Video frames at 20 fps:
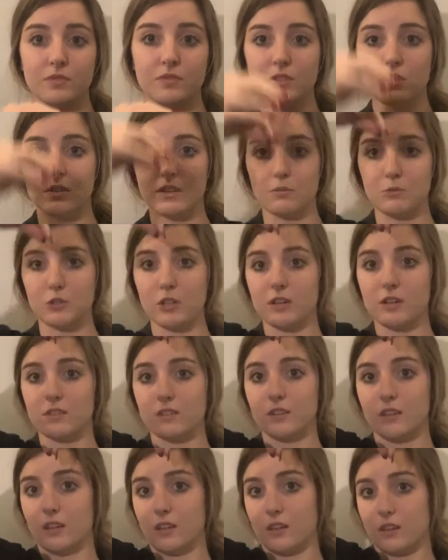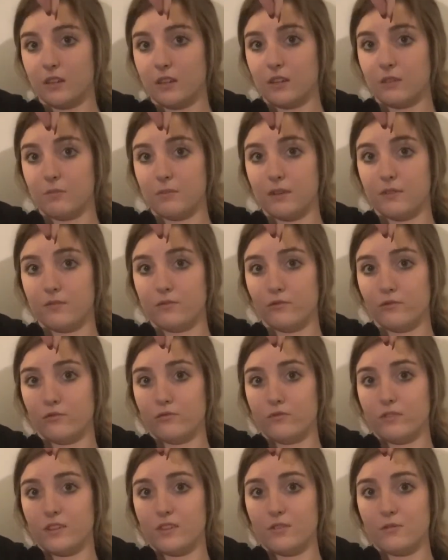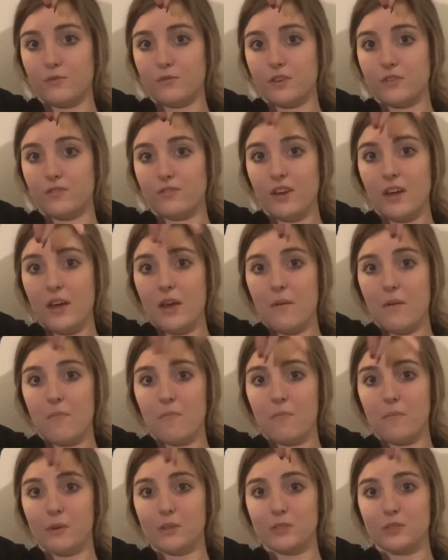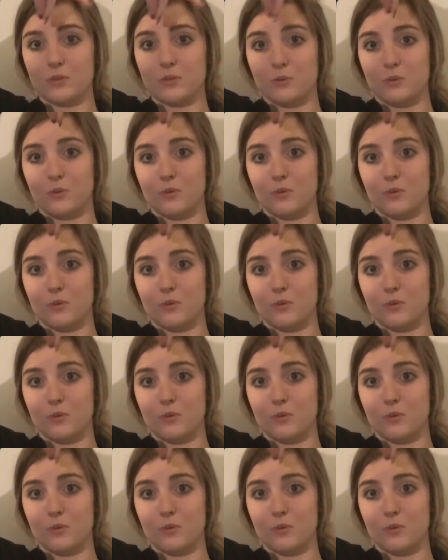I'm trying to like get my full thing. There we go. Mistletoe.